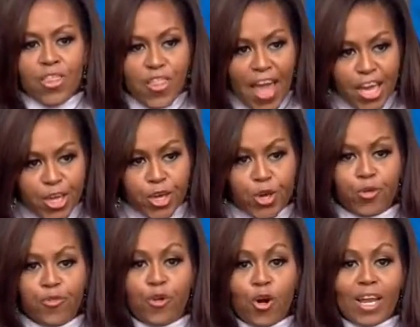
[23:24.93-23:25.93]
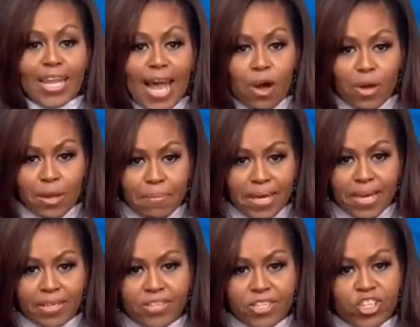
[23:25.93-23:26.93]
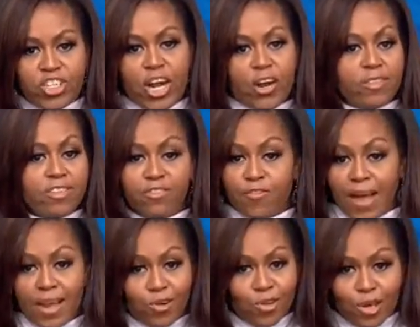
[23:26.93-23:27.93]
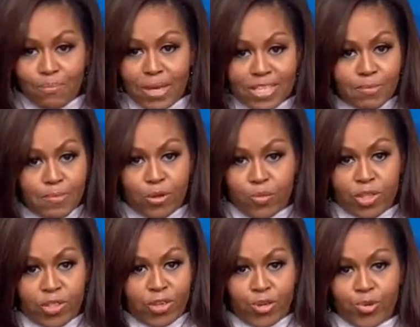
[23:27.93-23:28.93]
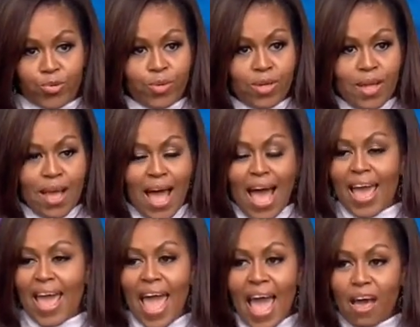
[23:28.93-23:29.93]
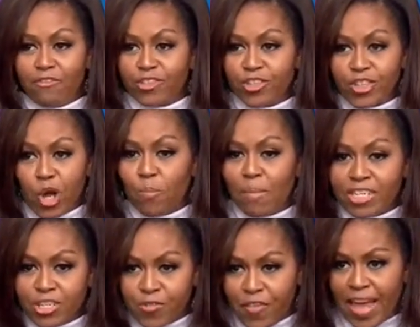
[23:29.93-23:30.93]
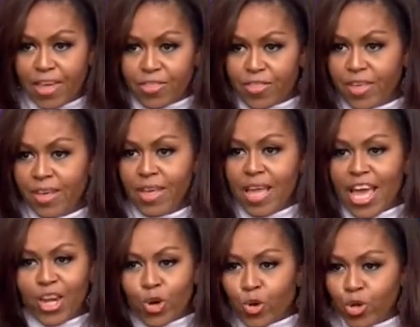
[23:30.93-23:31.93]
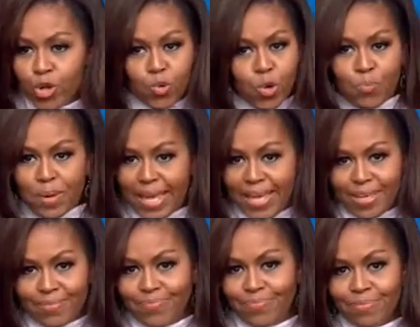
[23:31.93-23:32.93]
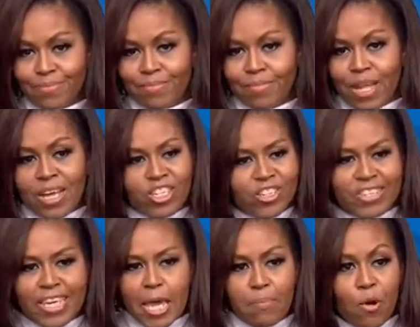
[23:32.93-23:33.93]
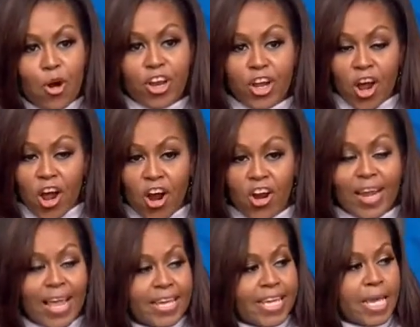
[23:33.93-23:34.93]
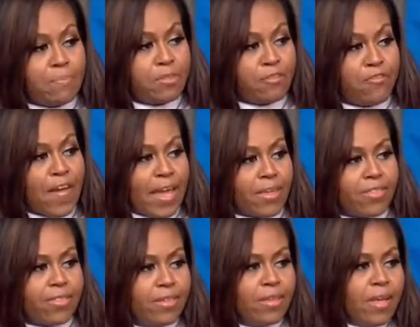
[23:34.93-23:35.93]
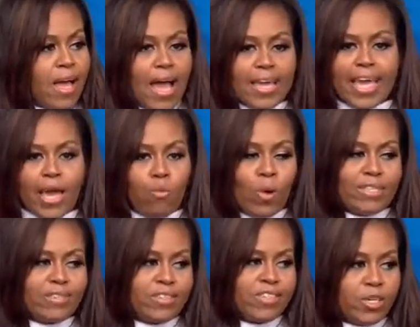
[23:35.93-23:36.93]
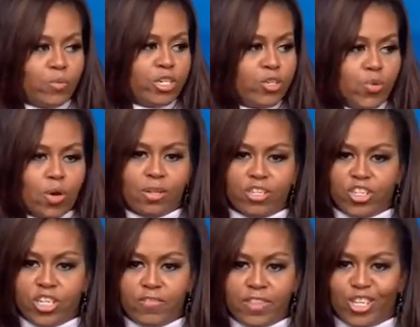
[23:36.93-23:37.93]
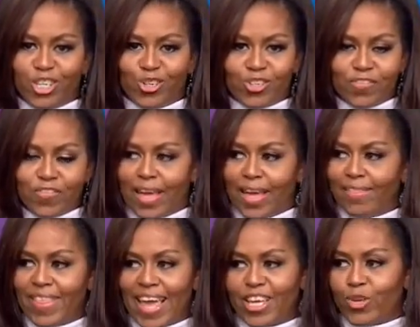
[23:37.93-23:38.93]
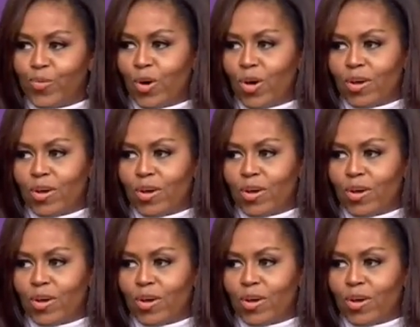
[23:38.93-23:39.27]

Thank you for allowing me to share this final commencement with you. I have so much faith in who you will be. Just keep working hard and keep the faith. I can't wait to see what you all achieve in the years ahead. Thank you.